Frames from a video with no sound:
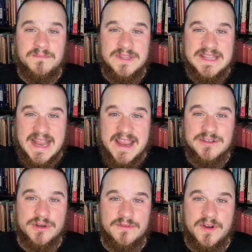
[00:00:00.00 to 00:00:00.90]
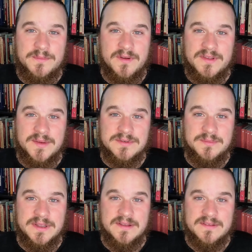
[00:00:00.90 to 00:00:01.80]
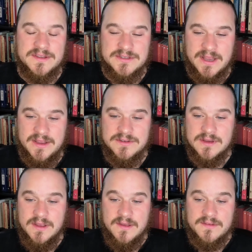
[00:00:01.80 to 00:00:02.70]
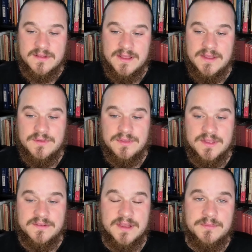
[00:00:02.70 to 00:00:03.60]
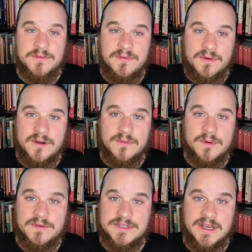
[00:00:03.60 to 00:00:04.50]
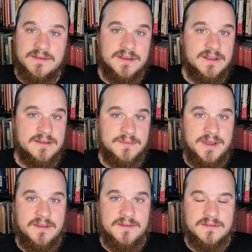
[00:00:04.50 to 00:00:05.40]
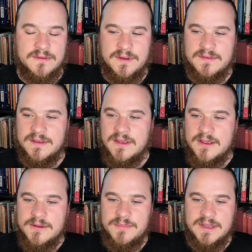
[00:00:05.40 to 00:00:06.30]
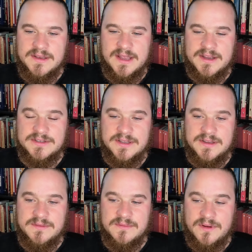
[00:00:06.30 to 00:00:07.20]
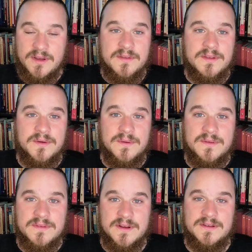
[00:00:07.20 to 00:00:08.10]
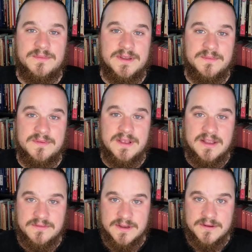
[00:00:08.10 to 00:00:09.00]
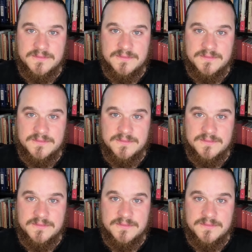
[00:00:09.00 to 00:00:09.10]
nature of our perception begins to change, so that even things that before were rajasic and tamasic to us begin to actually also start to become sattvic.